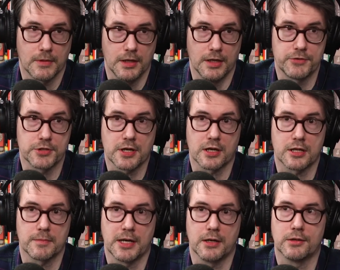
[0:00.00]
If you're
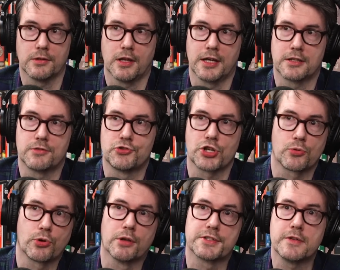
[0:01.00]
talking about like
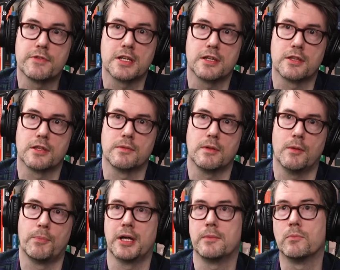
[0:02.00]
general relativity, then...
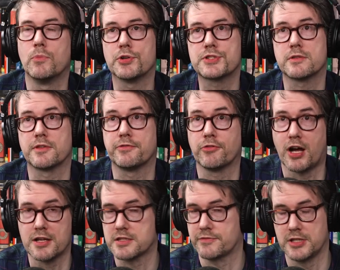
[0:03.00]
But most of the
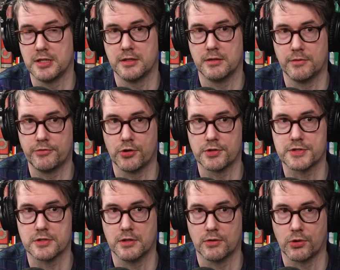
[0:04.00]
philosophy
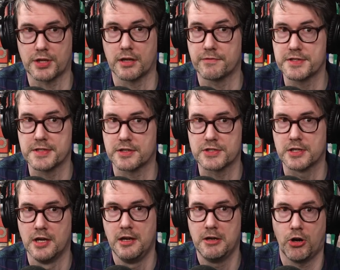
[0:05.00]
folks are looking at physics
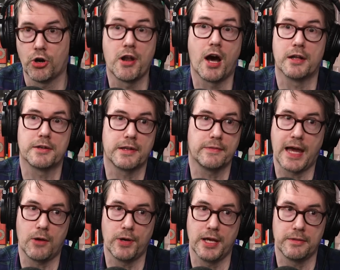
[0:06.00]
are not th-
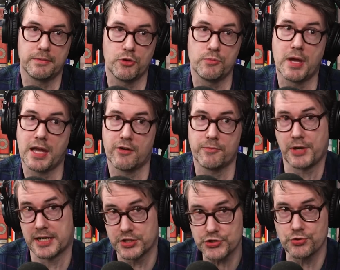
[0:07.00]
that way. They may have
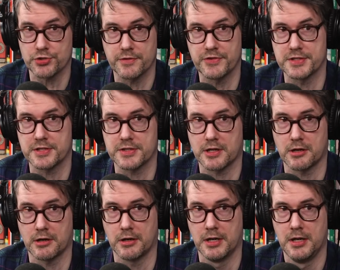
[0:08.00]
practitioners of physics that
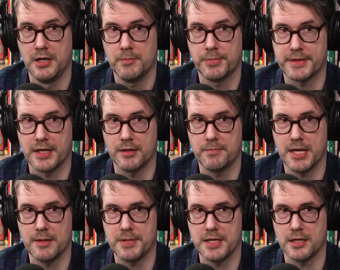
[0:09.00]
are... but they
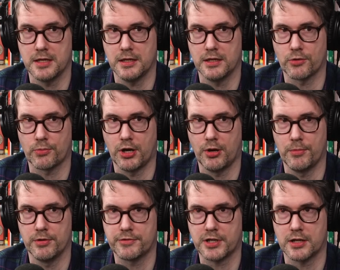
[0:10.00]
may be in the realm
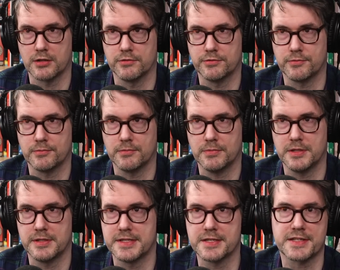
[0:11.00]
of kind of
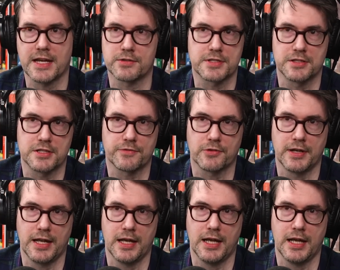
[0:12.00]
discounting different